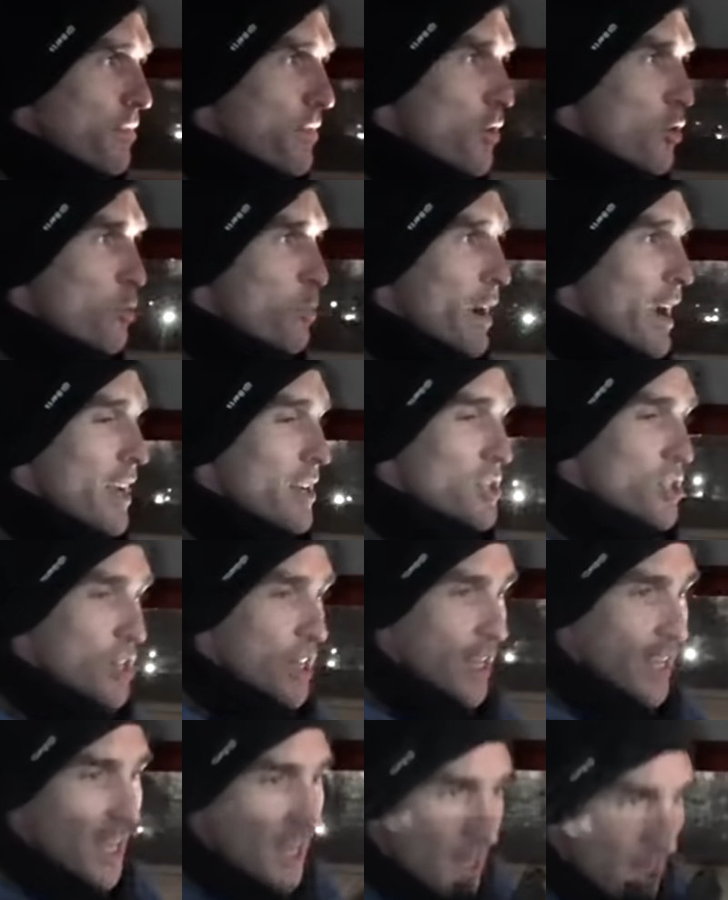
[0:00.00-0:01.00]
a full
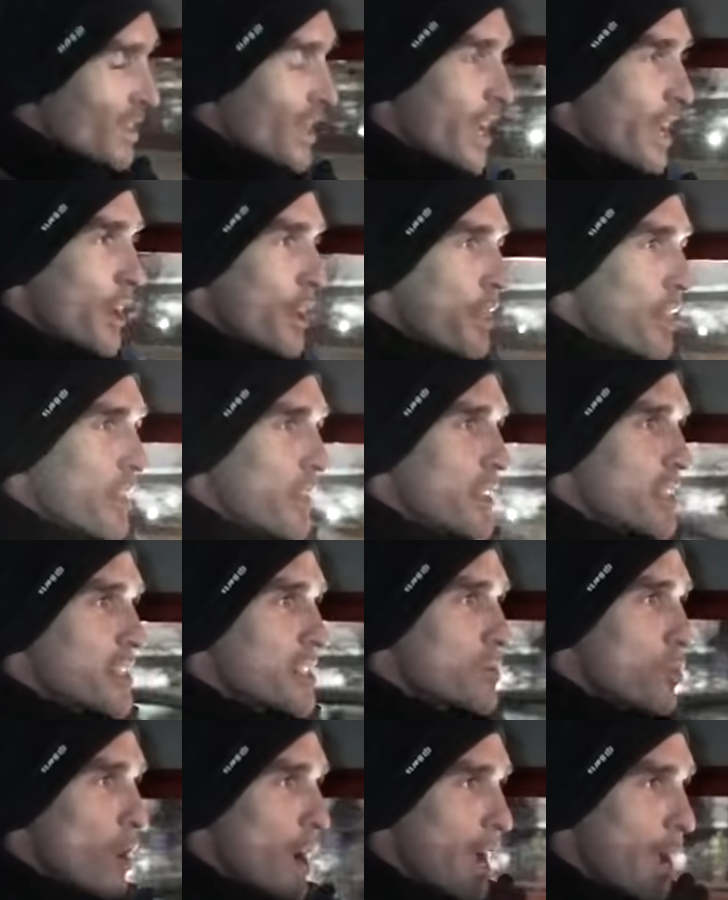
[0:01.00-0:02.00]
battery, and I think this
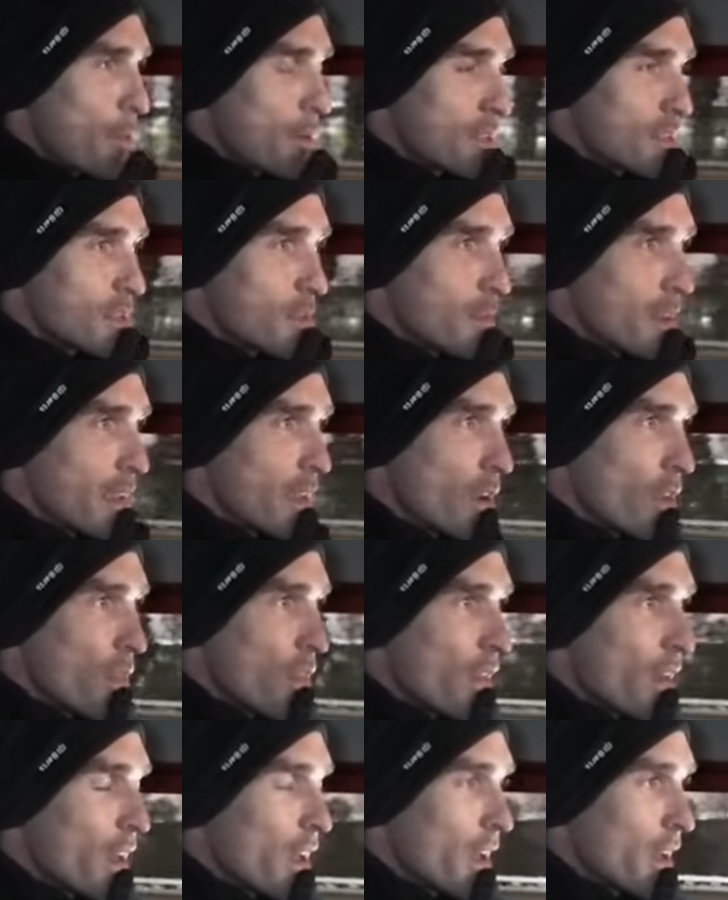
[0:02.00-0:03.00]
is what happened to me on
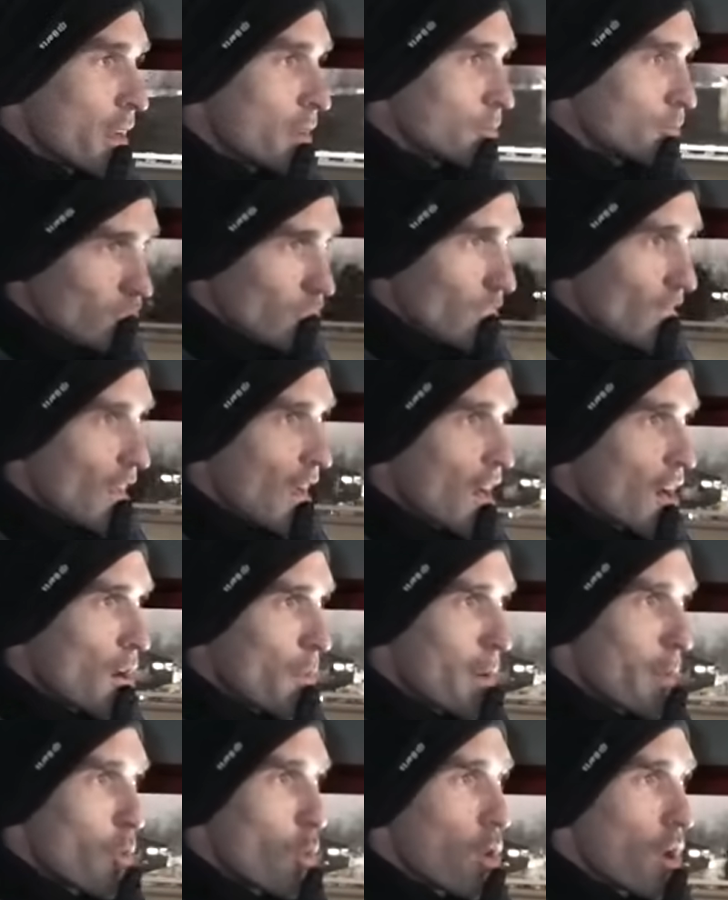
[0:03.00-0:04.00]
the, I can't
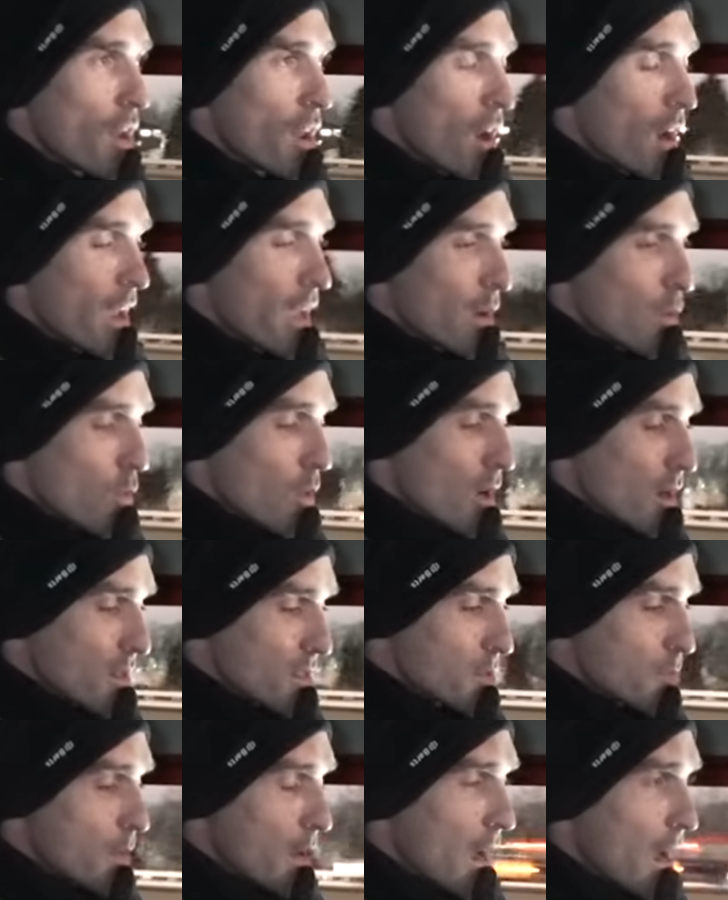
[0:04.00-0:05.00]
remember what night it
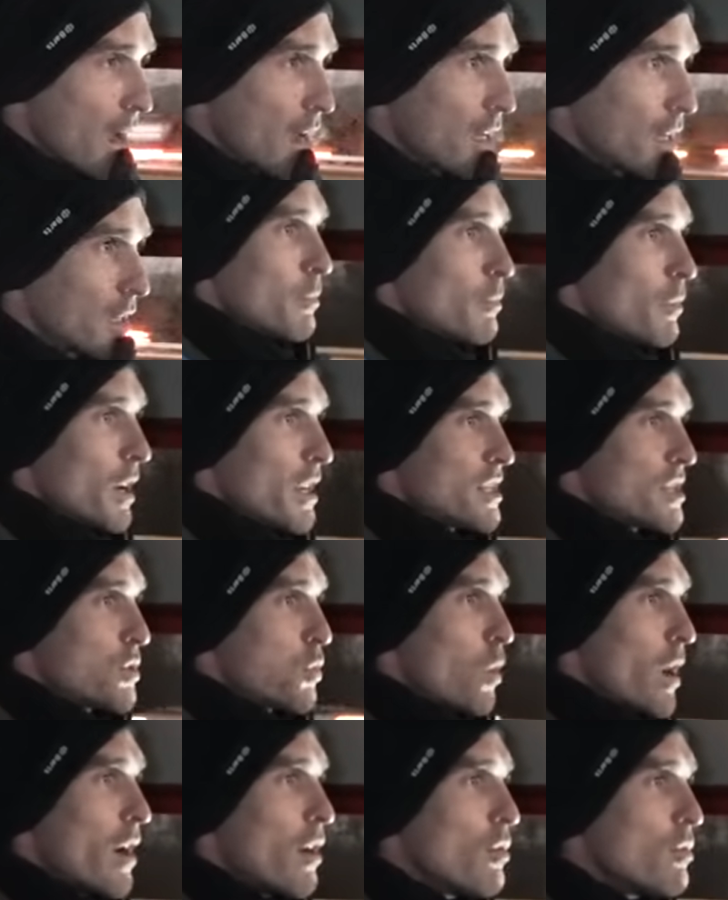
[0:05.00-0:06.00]
was, but my
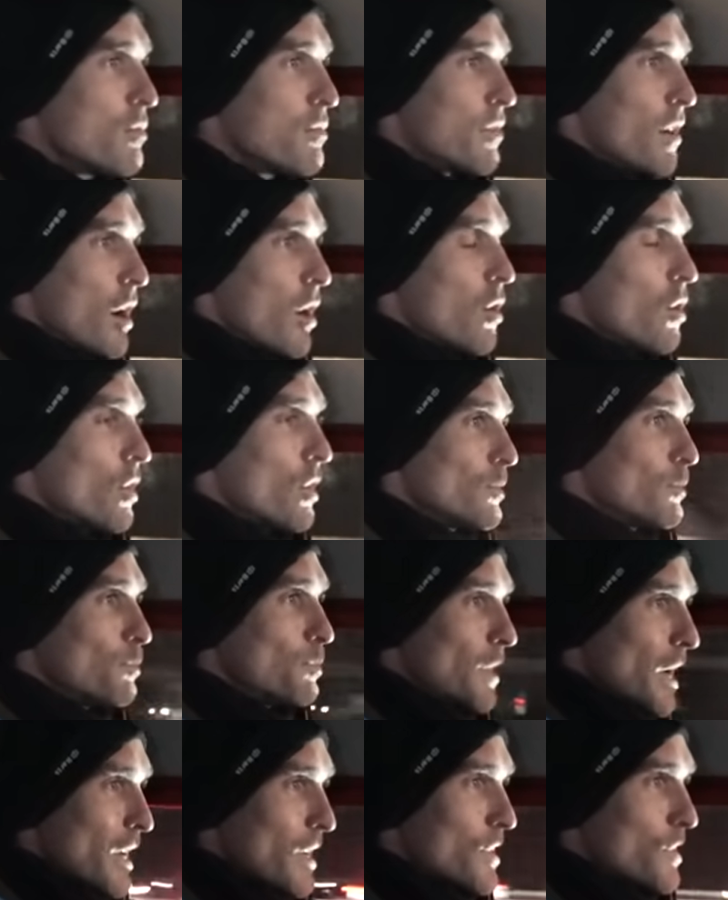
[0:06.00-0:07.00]
12 volt
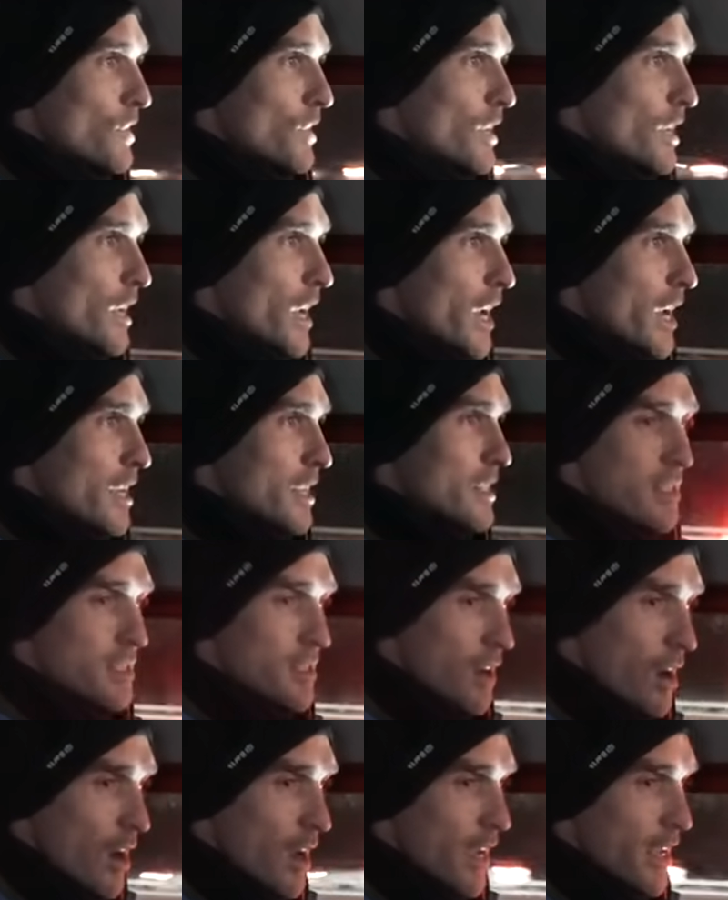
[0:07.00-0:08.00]
battery has
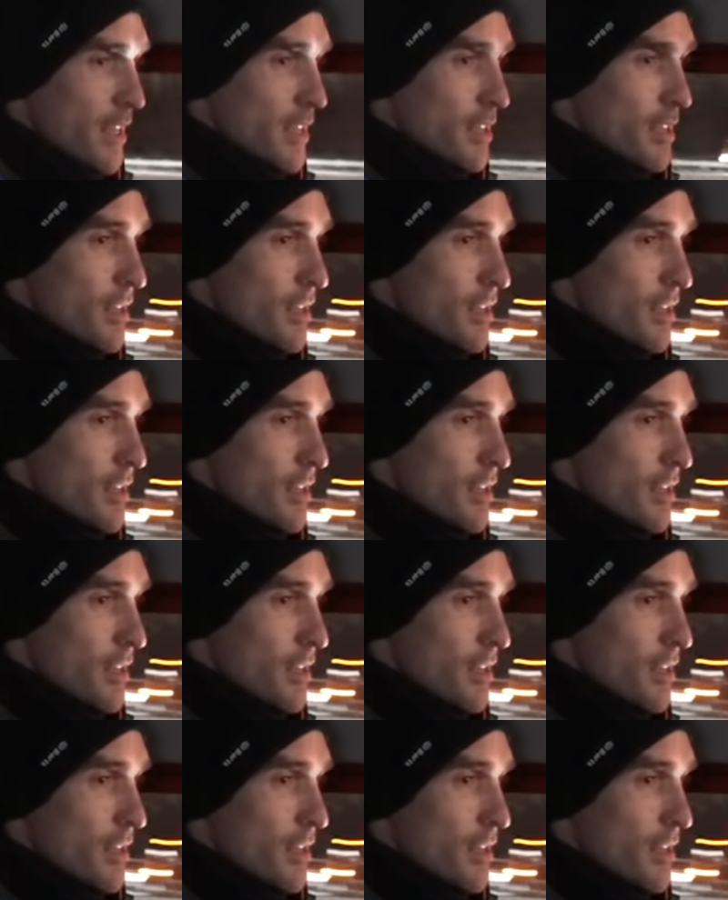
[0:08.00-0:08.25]
died.